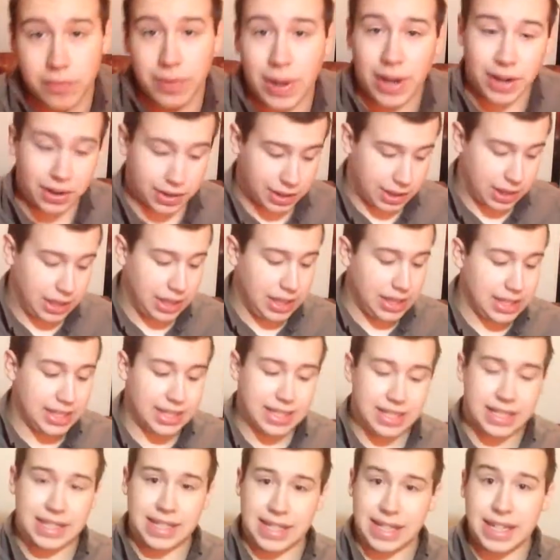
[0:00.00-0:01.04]
Now, this
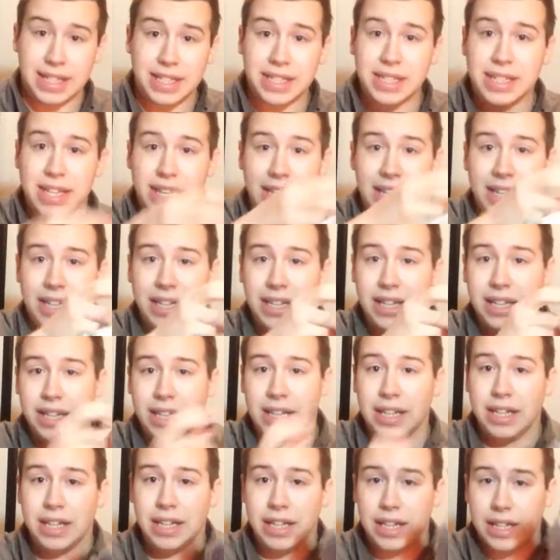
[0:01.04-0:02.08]
disc
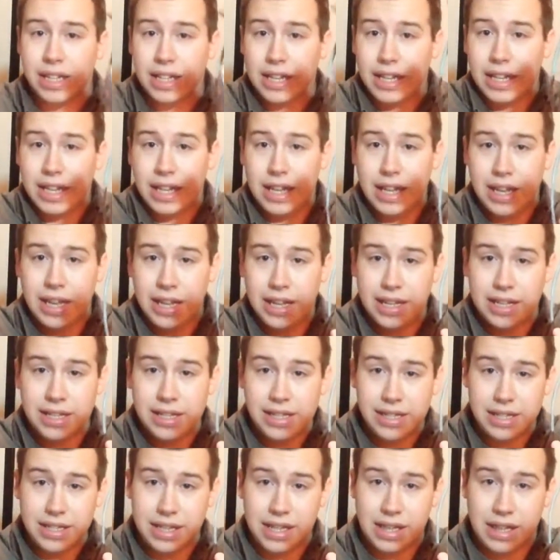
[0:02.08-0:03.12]

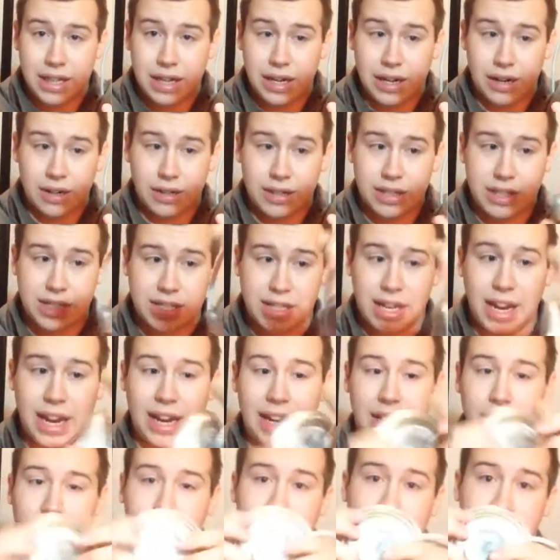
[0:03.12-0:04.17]
is their
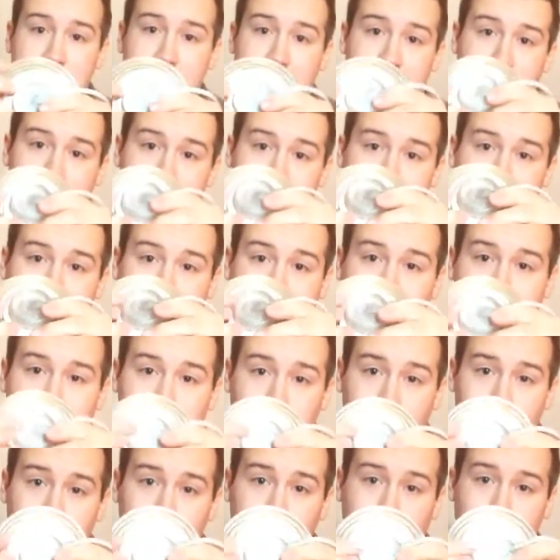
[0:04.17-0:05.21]
design. You can see there's a
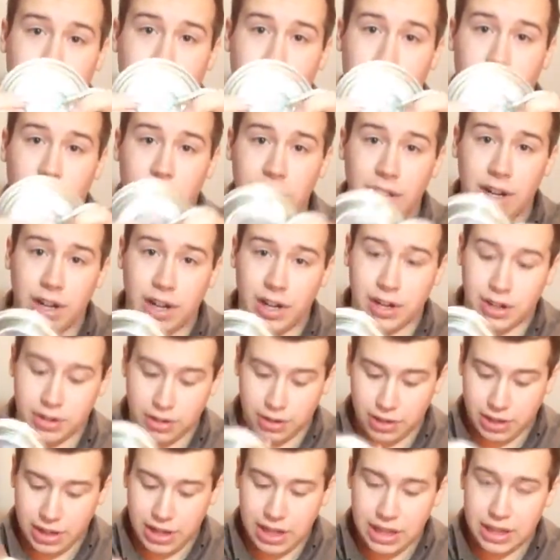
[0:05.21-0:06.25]
little foot
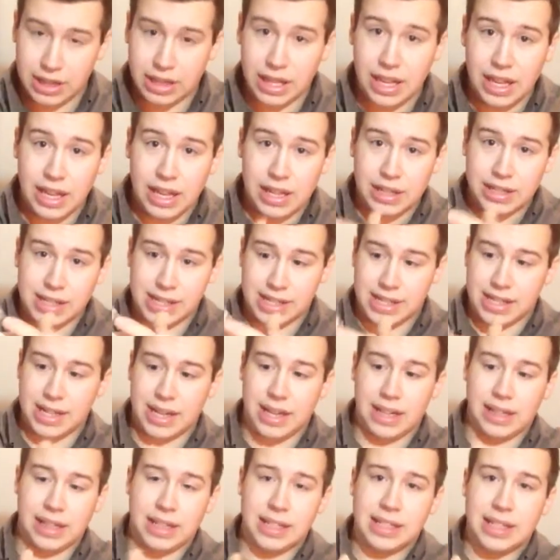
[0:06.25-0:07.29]
underneath to sit
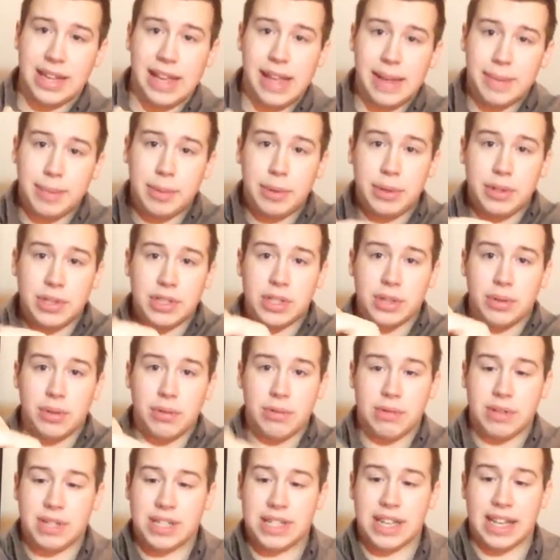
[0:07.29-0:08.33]
on the table, so it
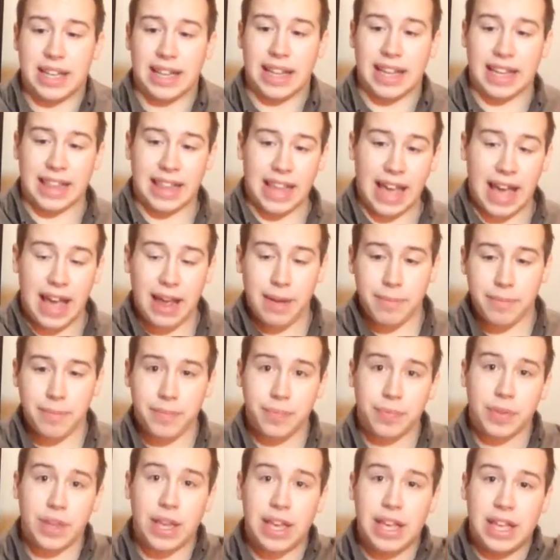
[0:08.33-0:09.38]
would sit like that.
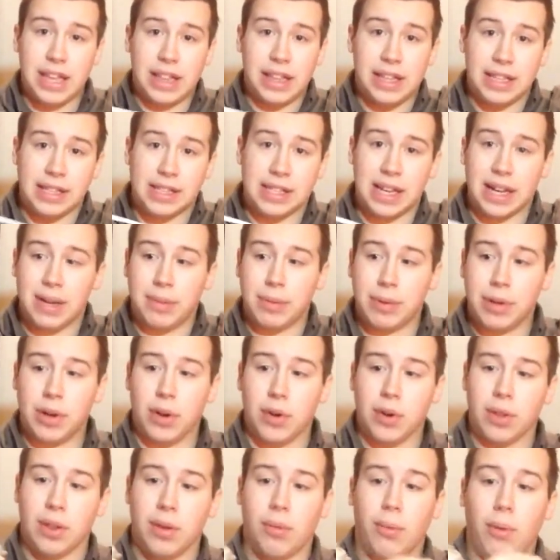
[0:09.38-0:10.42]
This end would go
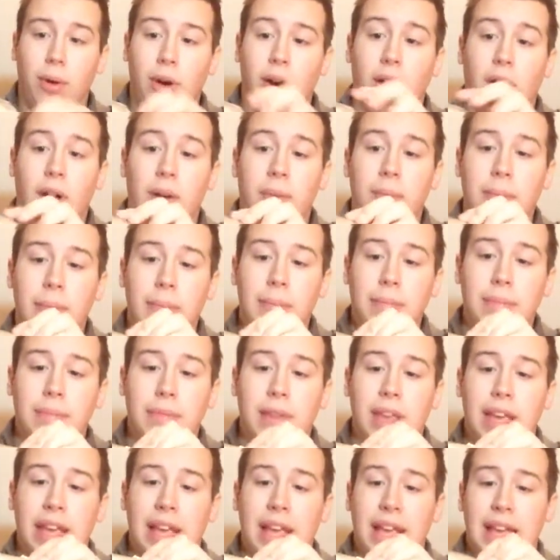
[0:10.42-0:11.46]
to the wall,
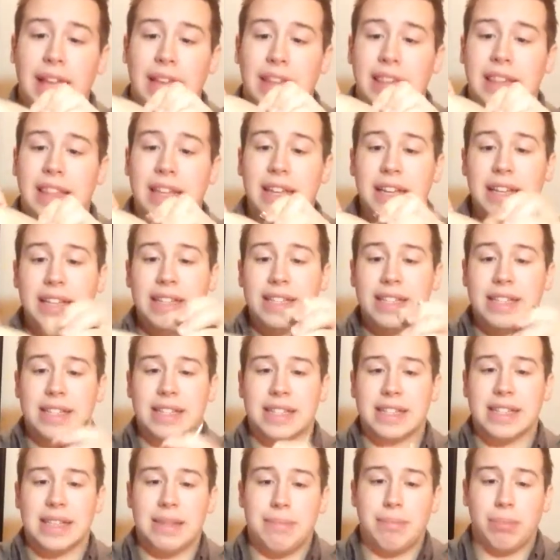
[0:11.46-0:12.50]
and this
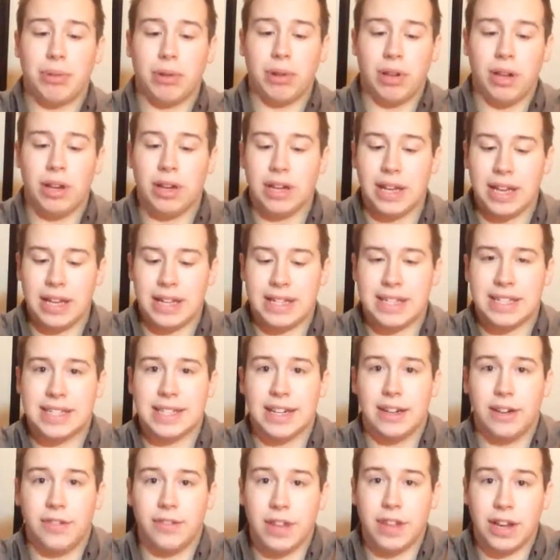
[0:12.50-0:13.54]
is the plug
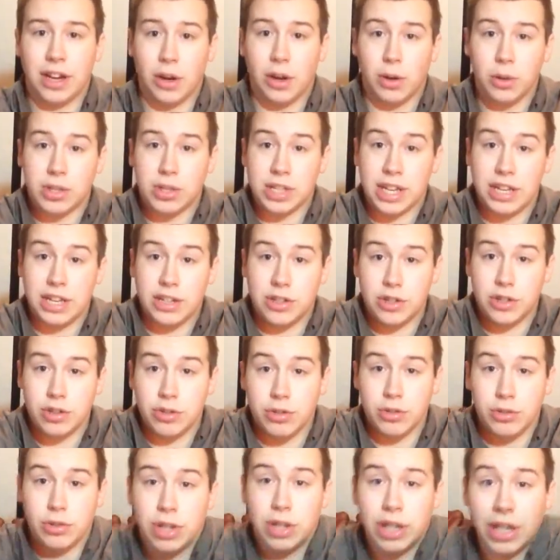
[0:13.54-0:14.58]
itself that goes
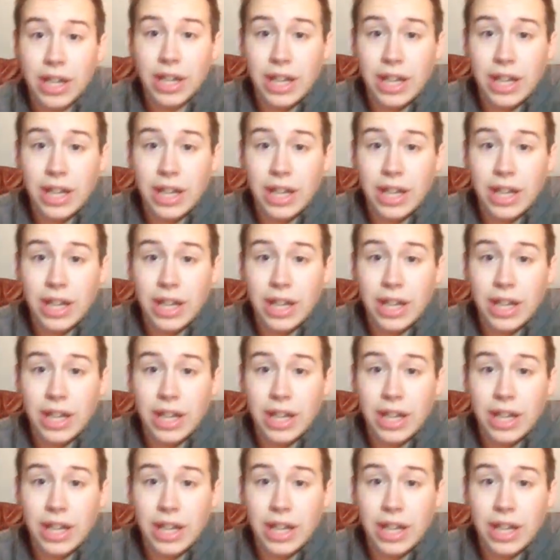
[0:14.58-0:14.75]
into